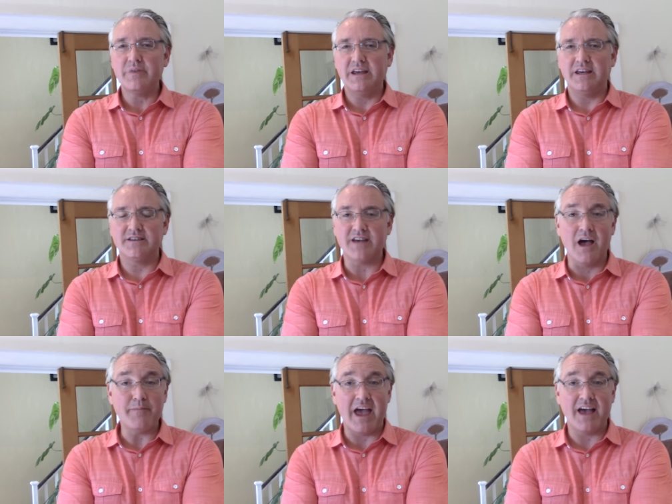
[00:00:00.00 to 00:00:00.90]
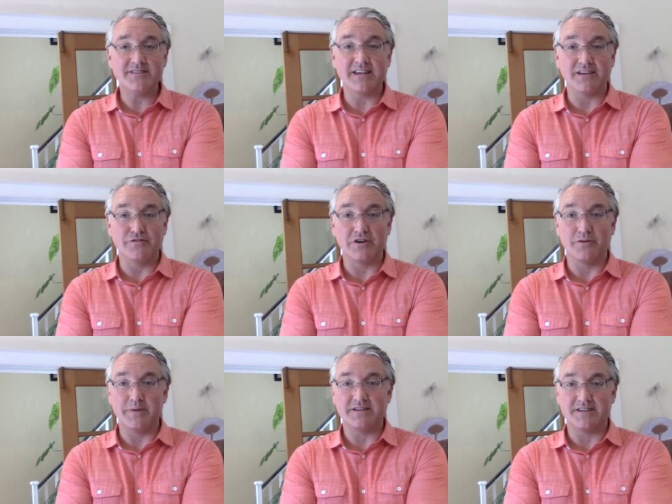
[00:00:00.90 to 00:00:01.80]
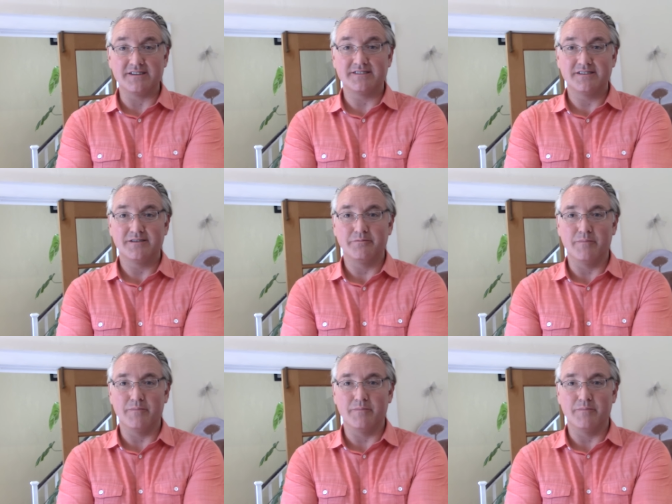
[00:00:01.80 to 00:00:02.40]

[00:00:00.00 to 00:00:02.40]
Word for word: is I'm asking for your business.